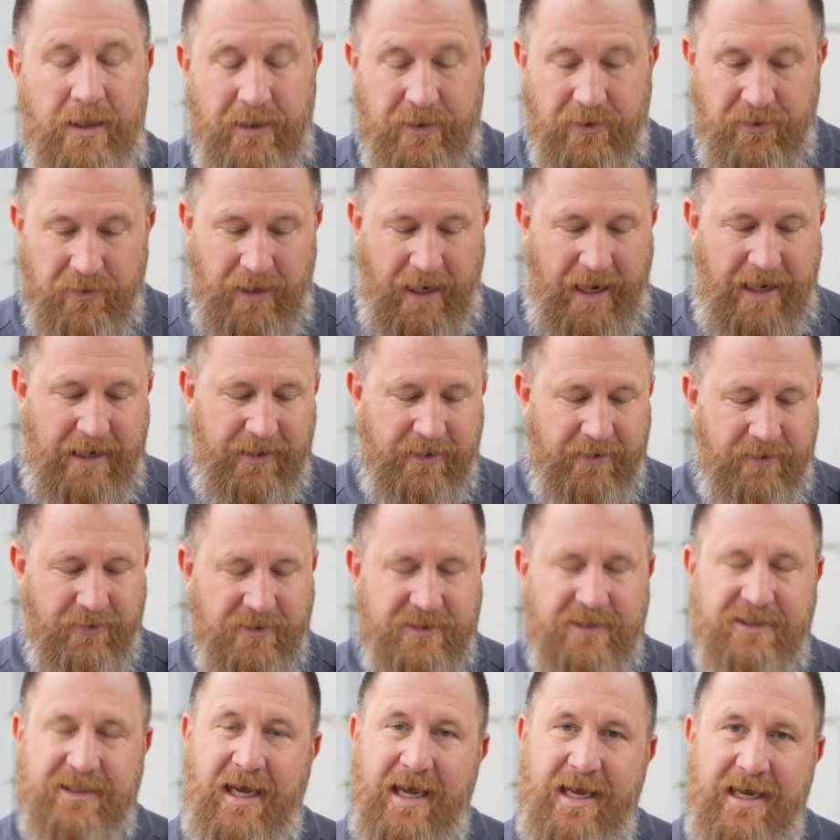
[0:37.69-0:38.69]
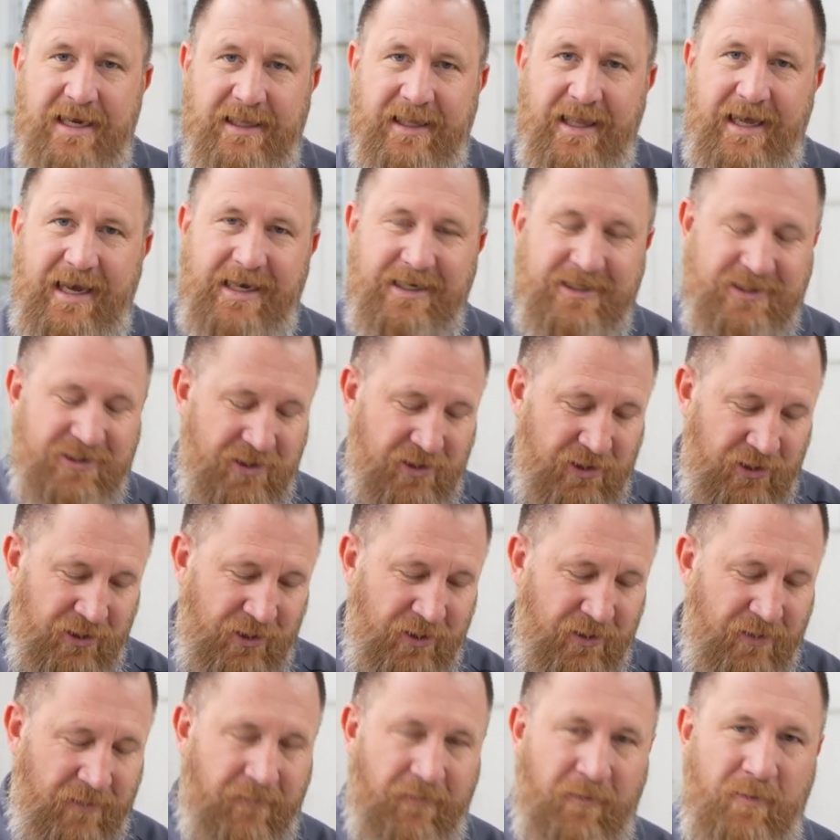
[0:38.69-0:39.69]
You had a little sight glass, you could
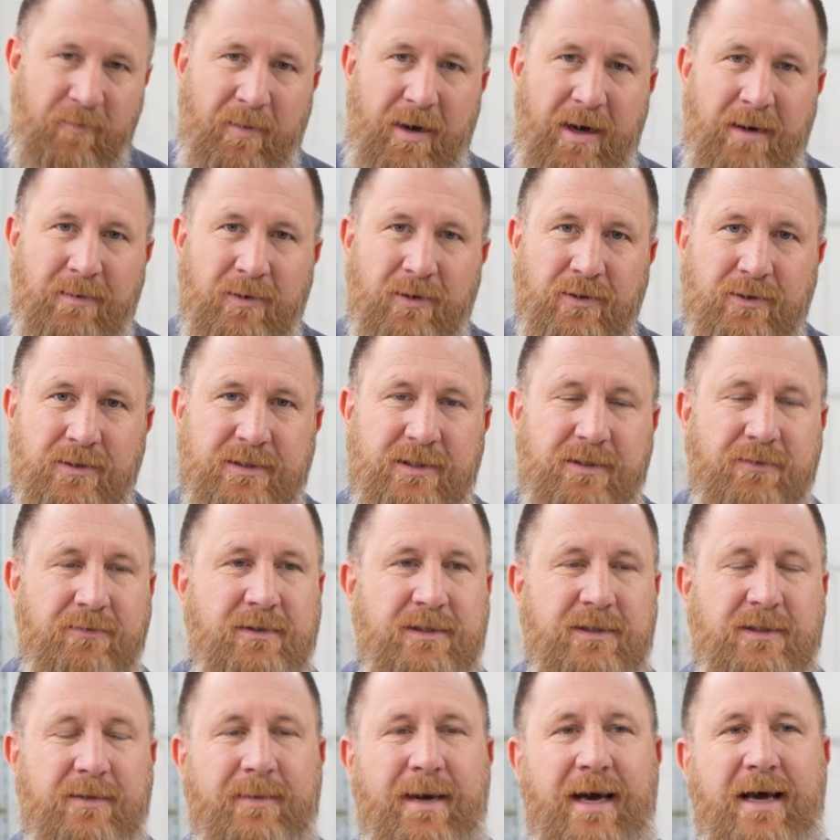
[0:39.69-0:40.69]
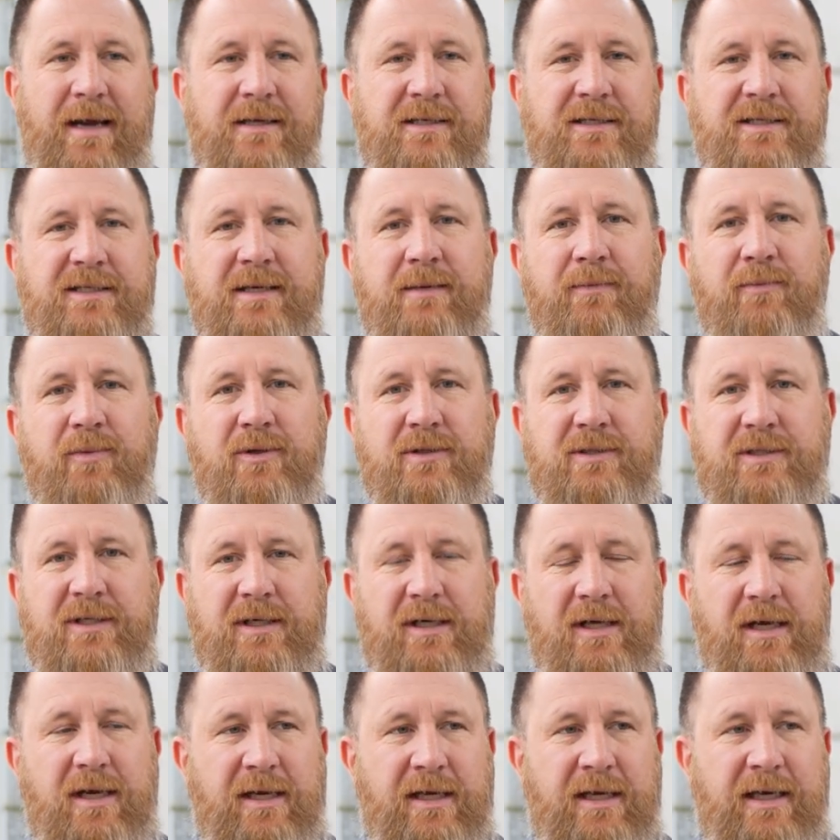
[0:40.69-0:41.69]
look for bubbles. It was about as simple as
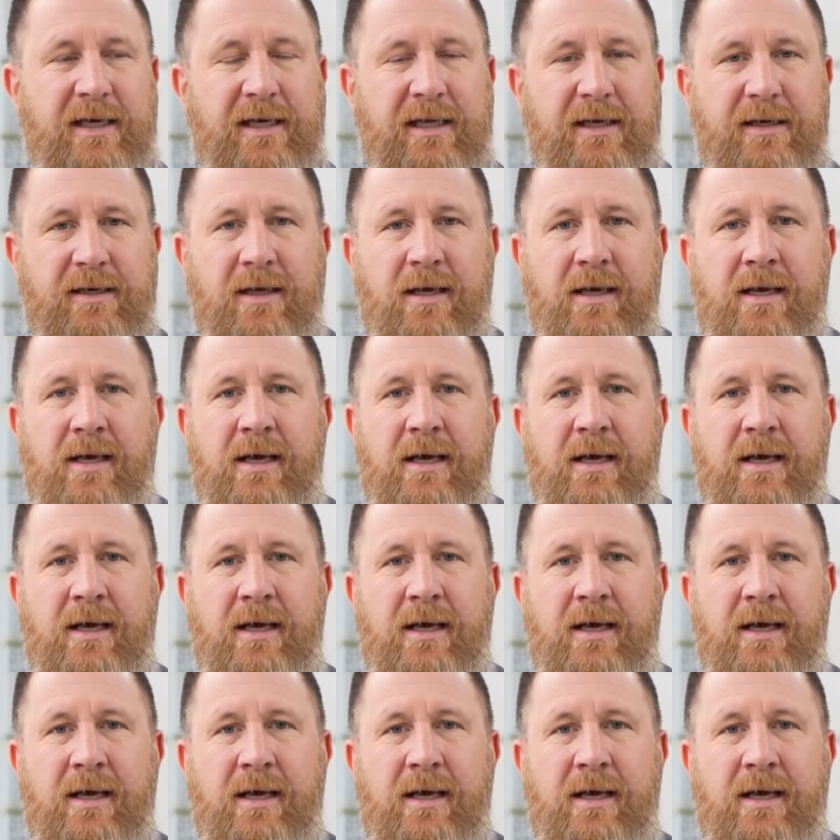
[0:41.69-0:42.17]
it could get.